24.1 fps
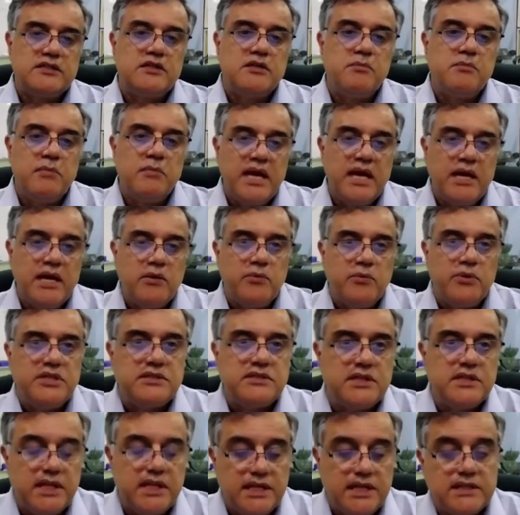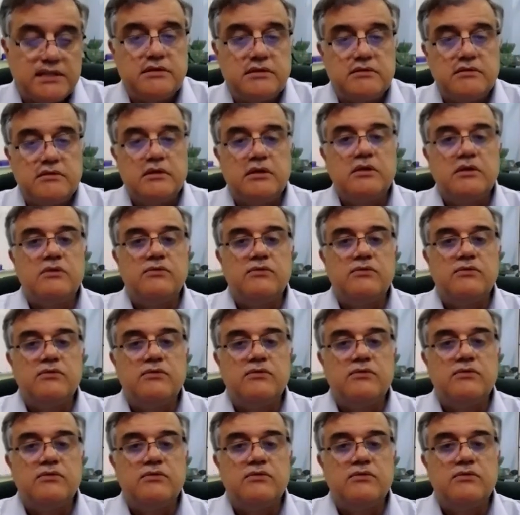The main reason is
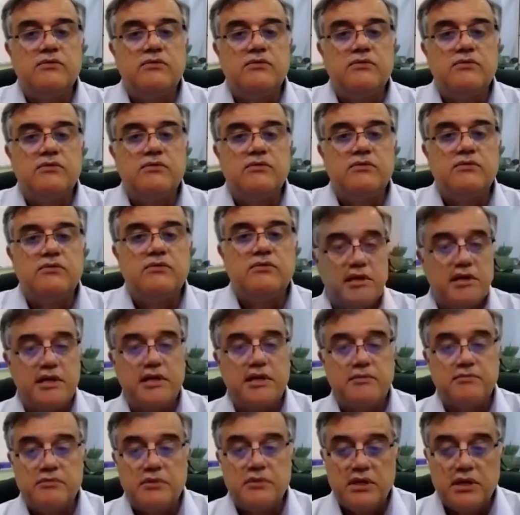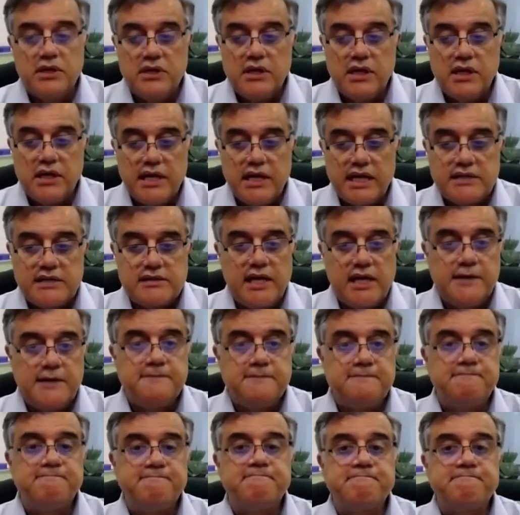scalability. Next slide.